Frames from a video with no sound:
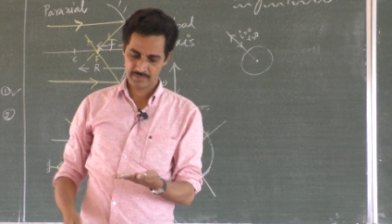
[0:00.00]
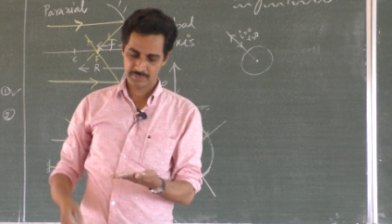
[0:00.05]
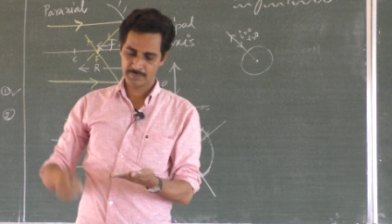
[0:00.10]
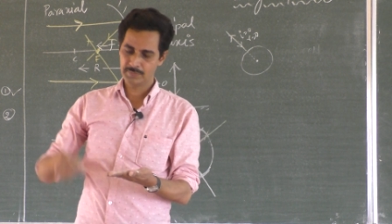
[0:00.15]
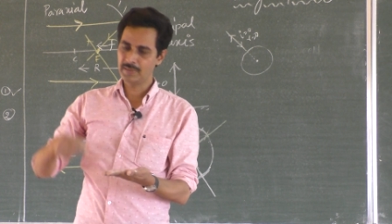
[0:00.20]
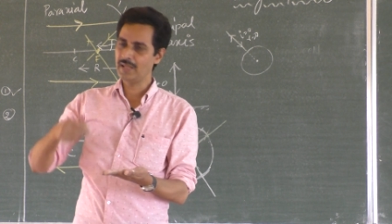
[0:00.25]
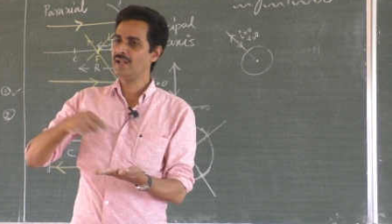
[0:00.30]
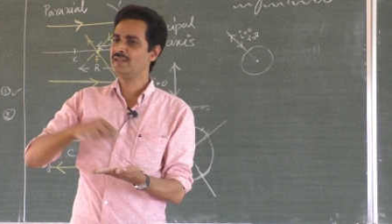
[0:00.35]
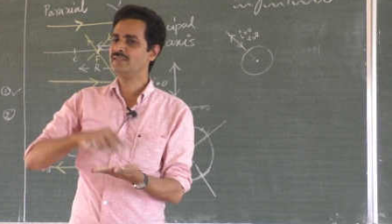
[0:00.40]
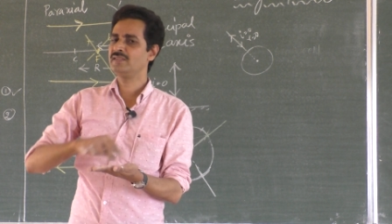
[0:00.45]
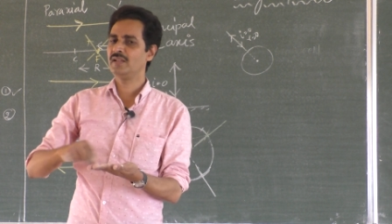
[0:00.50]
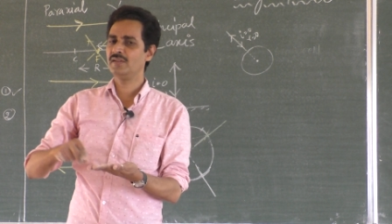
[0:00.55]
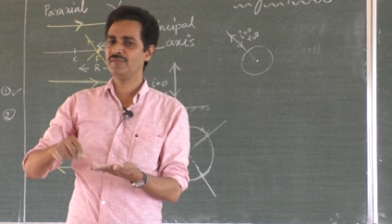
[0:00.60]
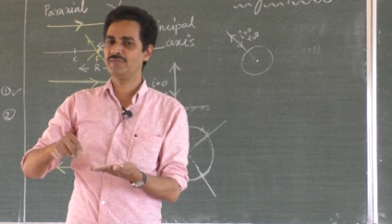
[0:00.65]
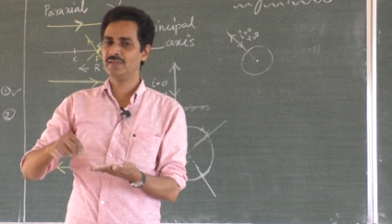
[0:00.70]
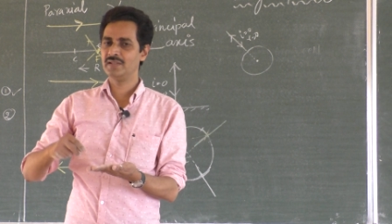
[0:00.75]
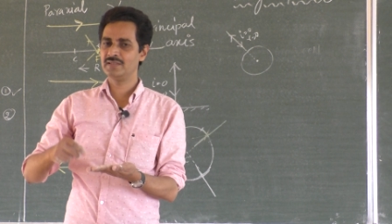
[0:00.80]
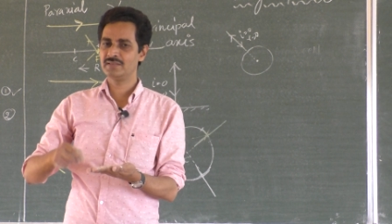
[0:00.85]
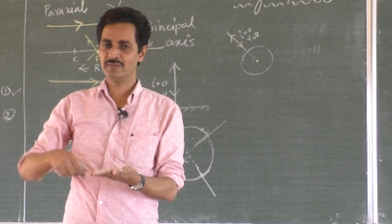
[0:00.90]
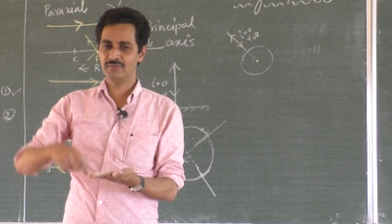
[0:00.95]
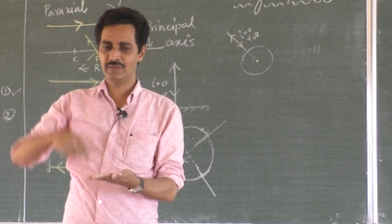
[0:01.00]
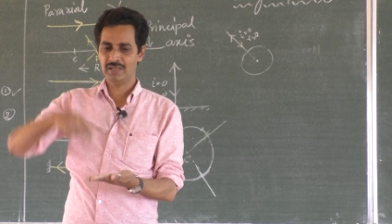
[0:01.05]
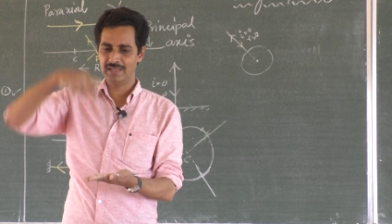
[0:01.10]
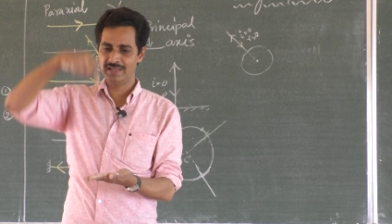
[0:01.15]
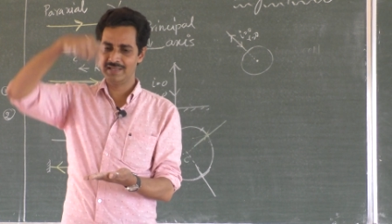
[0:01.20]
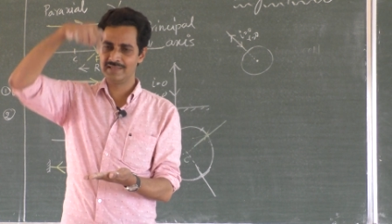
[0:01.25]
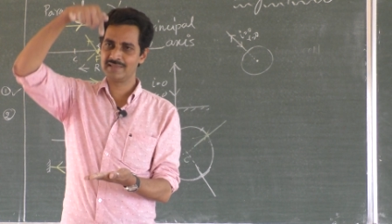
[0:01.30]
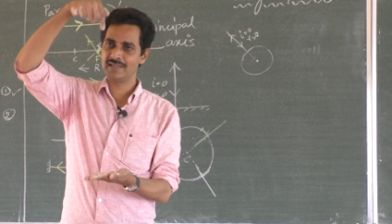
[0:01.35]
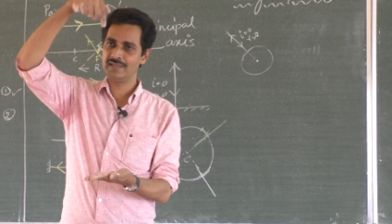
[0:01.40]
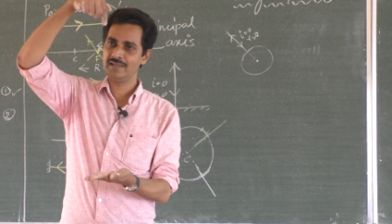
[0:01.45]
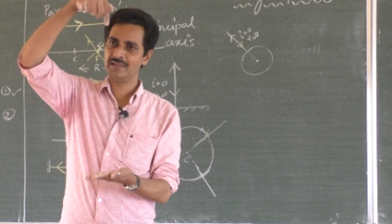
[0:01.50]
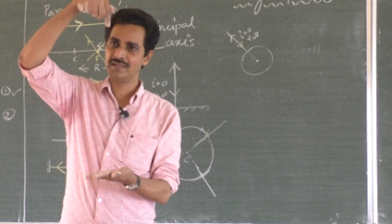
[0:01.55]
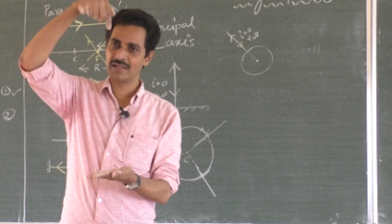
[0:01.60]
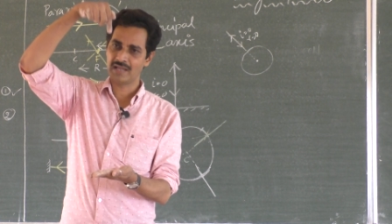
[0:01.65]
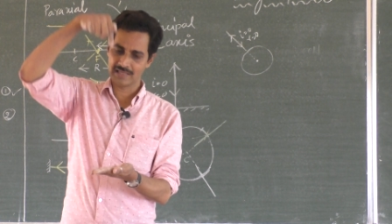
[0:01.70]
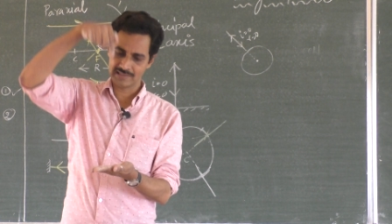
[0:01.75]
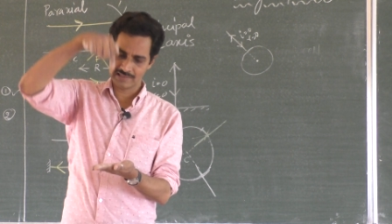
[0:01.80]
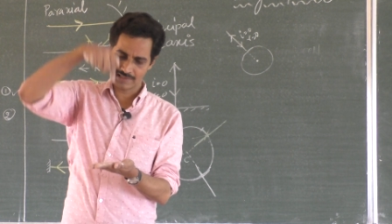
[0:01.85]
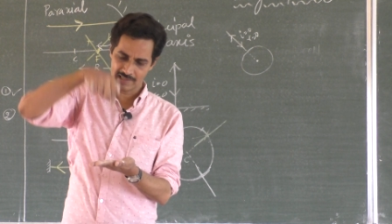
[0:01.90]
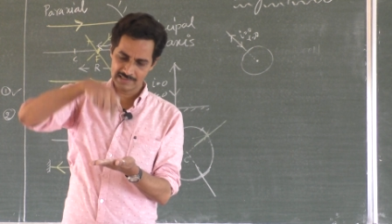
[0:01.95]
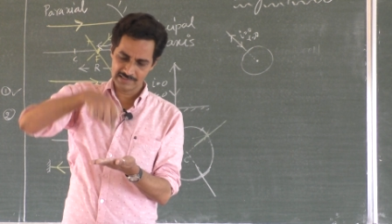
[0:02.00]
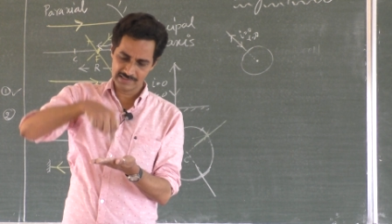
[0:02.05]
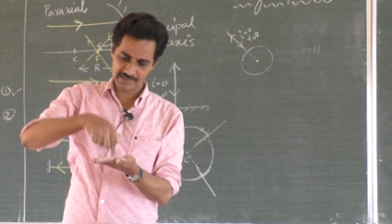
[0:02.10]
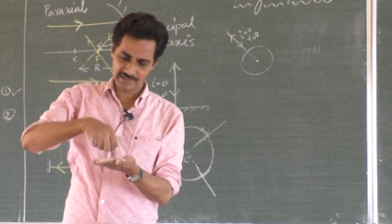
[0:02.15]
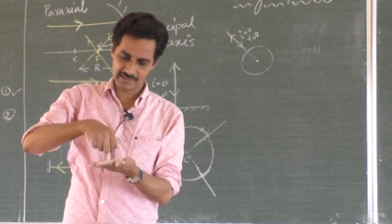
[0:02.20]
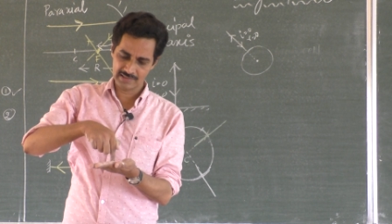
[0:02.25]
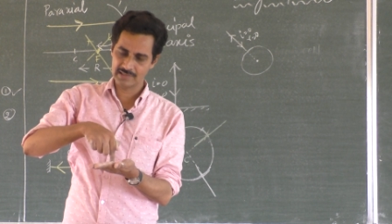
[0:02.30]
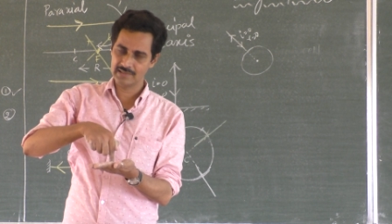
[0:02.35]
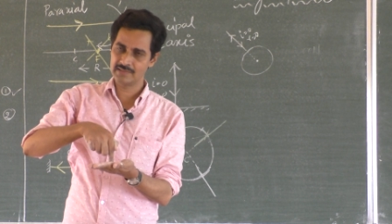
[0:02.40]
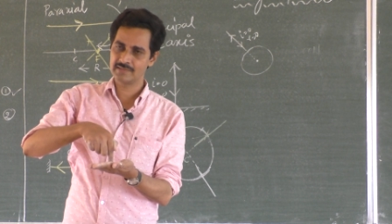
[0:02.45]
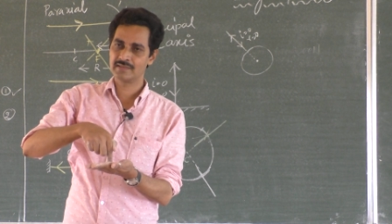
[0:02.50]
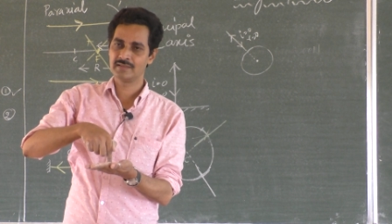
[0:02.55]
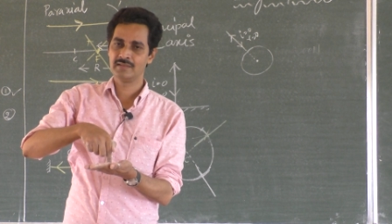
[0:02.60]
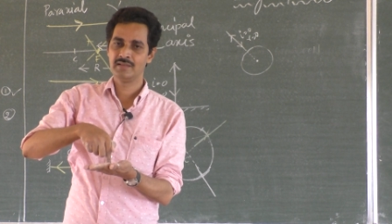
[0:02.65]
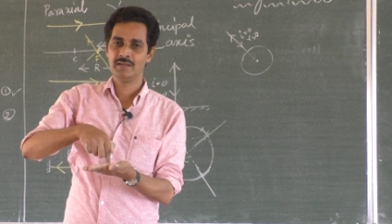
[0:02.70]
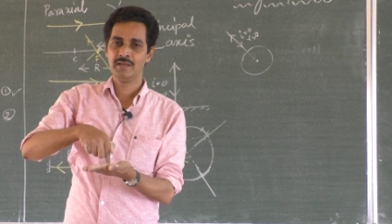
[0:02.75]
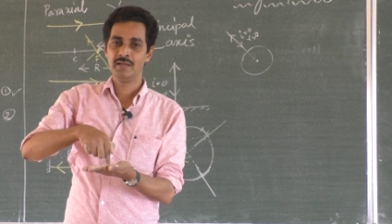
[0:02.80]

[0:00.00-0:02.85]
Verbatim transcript: plane surface very easy at 90 degrees